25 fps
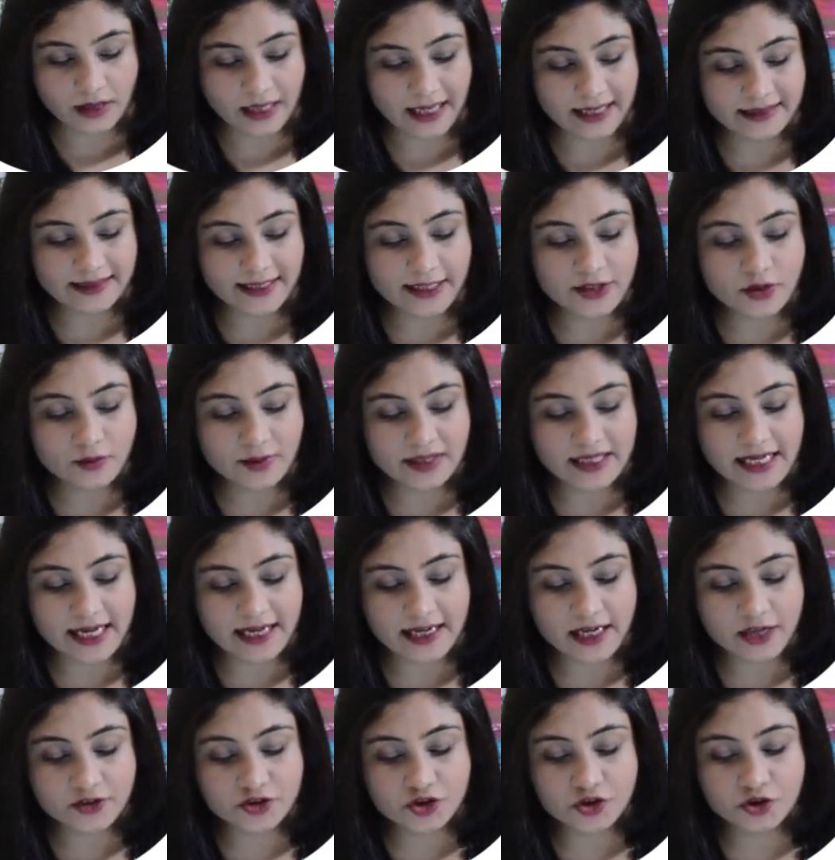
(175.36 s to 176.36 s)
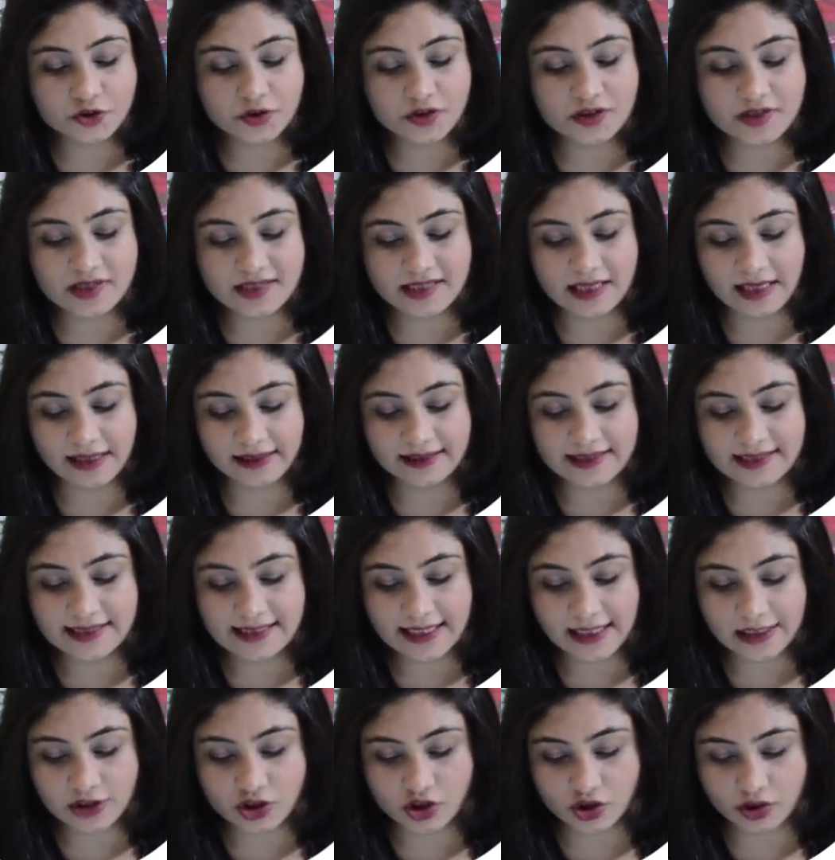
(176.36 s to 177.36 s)
and then you can head out to the design
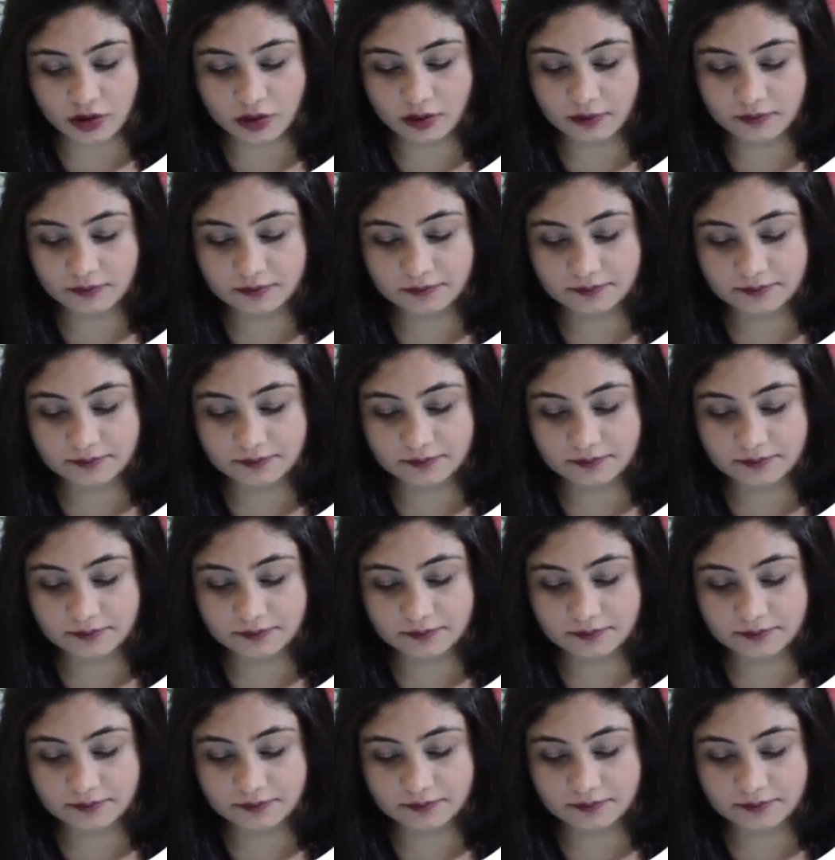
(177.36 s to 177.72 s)
section.